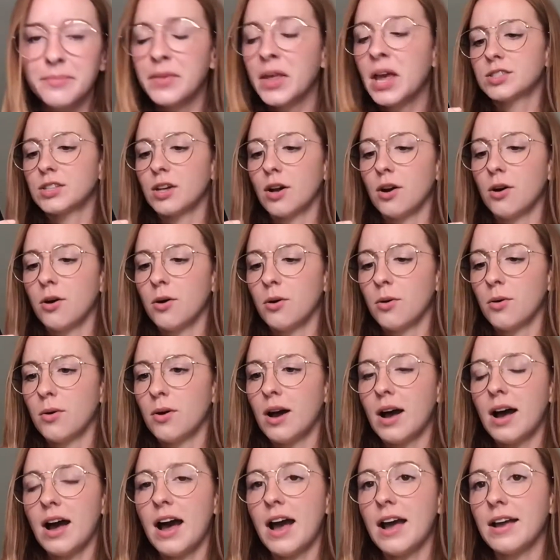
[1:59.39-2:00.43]

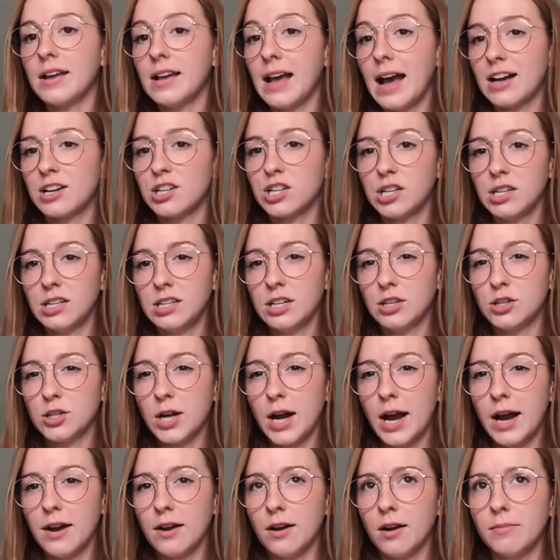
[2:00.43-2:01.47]
So I actually did
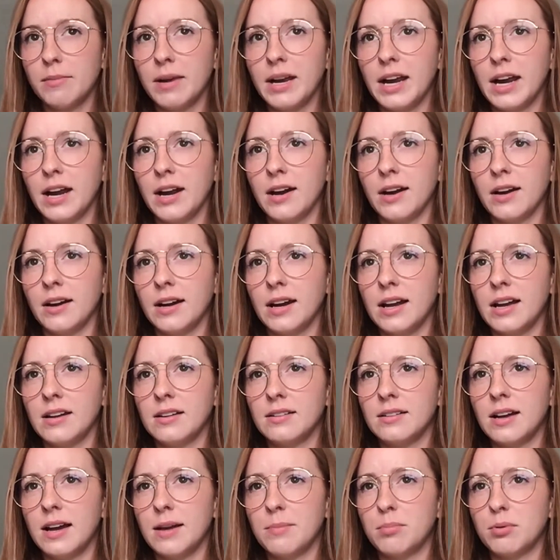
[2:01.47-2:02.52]
try it on my hair
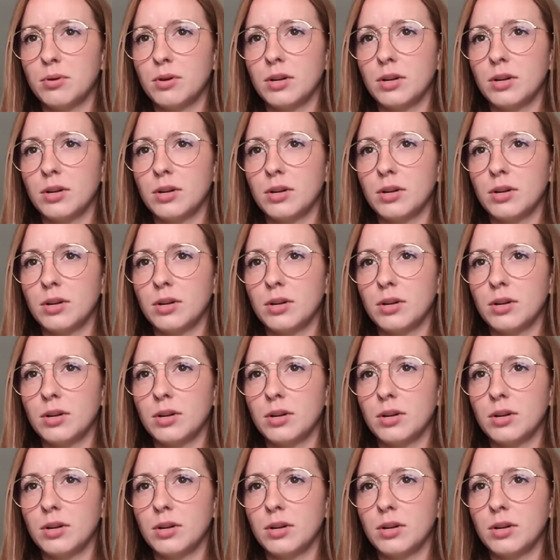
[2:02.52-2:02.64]
and I